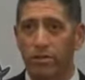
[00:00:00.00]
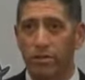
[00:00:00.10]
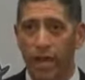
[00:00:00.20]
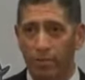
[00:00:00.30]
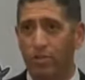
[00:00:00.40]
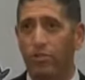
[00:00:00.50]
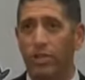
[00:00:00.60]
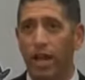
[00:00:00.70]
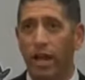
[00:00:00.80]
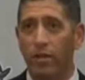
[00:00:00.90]
Absolutely
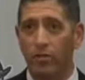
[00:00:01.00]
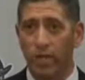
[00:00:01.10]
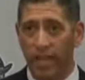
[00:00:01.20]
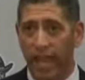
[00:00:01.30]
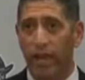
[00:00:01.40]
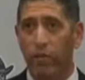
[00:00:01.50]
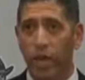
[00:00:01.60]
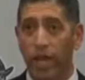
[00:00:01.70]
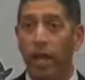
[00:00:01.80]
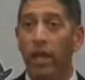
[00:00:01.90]
not. We can
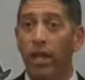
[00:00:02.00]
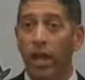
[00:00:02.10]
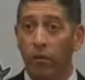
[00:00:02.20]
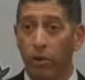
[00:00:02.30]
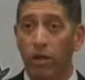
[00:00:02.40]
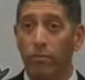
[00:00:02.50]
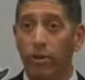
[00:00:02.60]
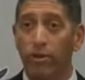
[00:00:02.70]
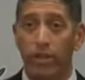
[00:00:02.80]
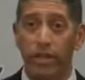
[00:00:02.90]
win, and we're going to
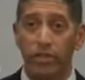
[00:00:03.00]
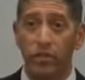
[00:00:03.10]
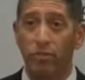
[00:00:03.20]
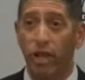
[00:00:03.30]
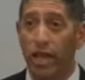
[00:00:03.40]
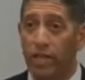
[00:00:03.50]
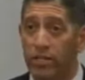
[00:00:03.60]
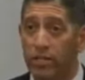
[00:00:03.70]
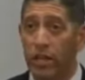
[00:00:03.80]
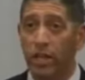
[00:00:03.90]
put things in
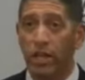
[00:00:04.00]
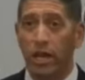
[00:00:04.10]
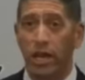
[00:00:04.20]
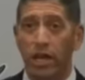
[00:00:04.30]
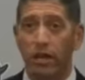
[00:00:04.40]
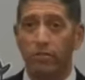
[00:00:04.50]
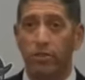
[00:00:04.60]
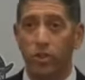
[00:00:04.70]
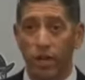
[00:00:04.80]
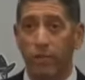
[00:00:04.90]
place uh, to
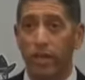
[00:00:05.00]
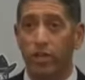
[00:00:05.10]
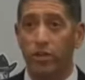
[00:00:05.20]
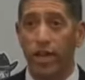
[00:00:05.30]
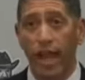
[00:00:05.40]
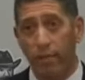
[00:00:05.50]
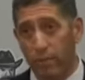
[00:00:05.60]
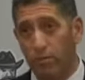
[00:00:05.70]
try to make sure that happens.